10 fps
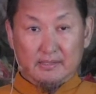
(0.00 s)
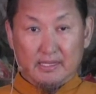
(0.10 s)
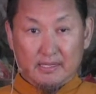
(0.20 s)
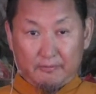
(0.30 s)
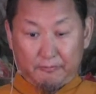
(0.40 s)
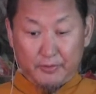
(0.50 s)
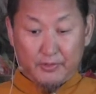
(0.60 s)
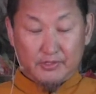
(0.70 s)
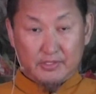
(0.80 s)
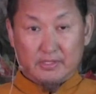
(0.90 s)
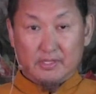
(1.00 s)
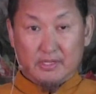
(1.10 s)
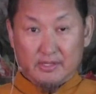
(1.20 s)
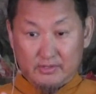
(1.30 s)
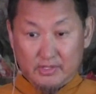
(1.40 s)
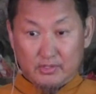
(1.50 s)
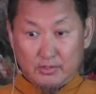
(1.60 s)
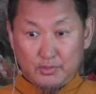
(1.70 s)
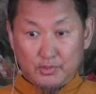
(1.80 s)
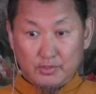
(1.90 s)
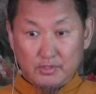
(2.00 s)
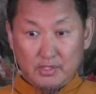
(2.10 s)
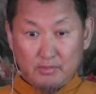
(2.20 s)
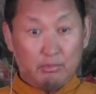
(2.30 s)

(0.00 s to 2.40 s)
like a first dissolution,